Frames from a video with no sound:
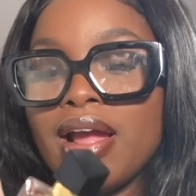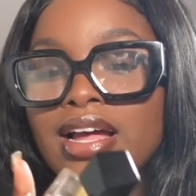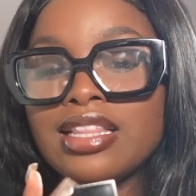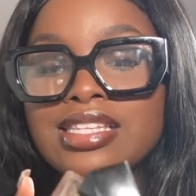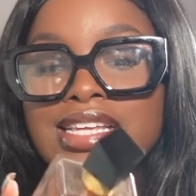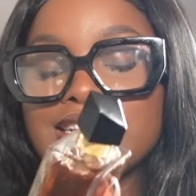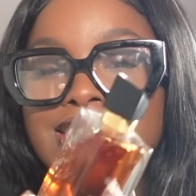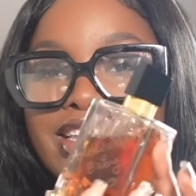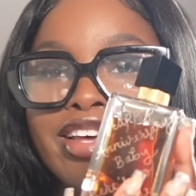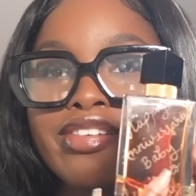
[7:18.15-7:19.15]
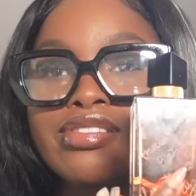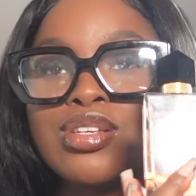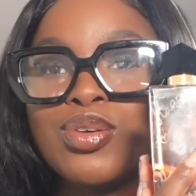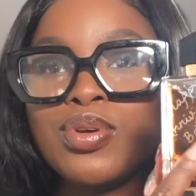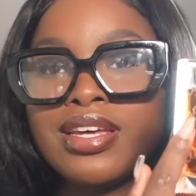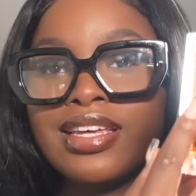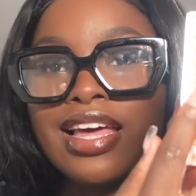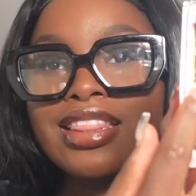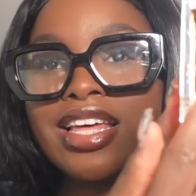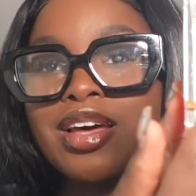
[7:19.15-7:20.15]
I got this as a gift, so you can
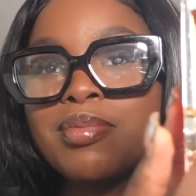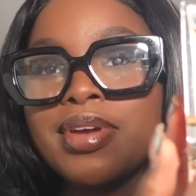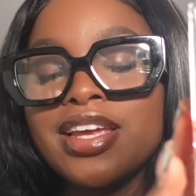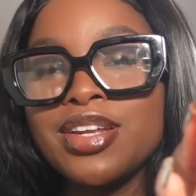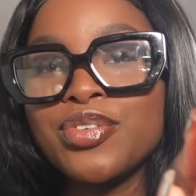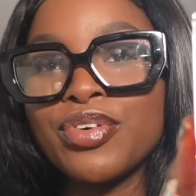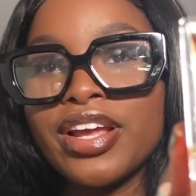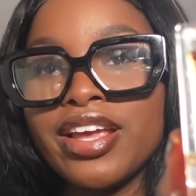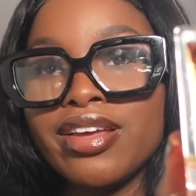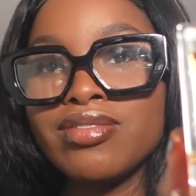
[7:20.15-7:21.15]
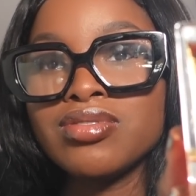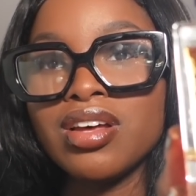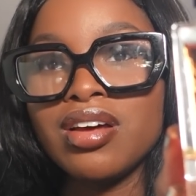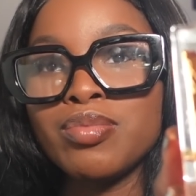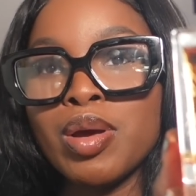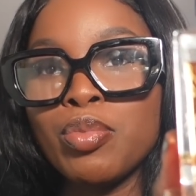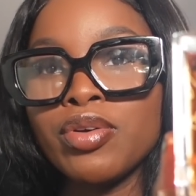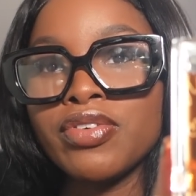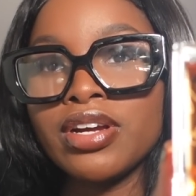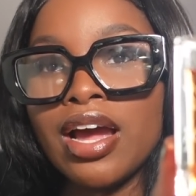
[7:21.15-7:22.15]
get them engraved. My
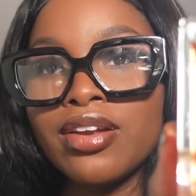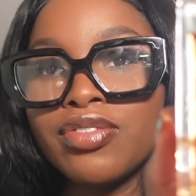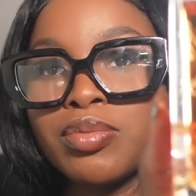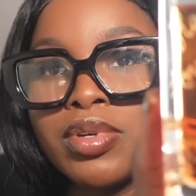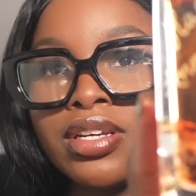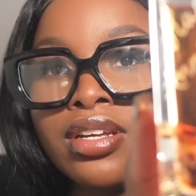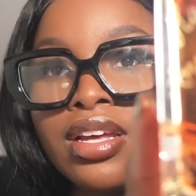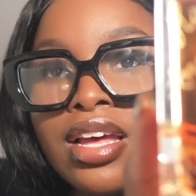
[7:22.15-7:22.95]
boyfriend got it for me